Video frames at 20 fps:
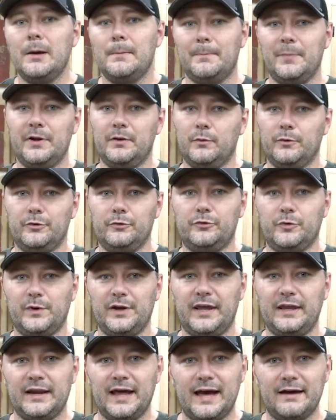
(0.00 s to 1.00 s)
but we'll do
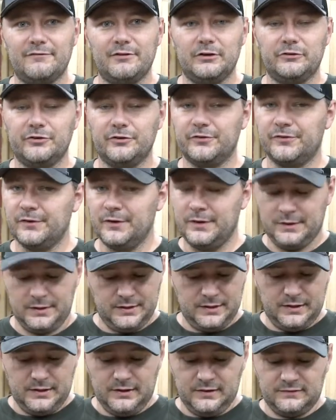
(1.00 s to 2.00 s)
28 1/2 inches.
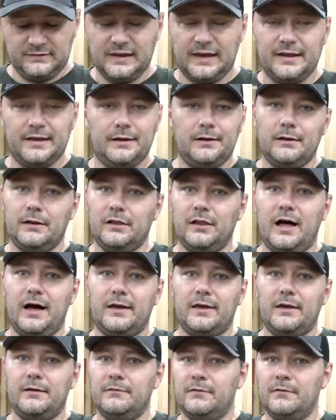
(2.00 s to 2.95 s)
Set it, lock it,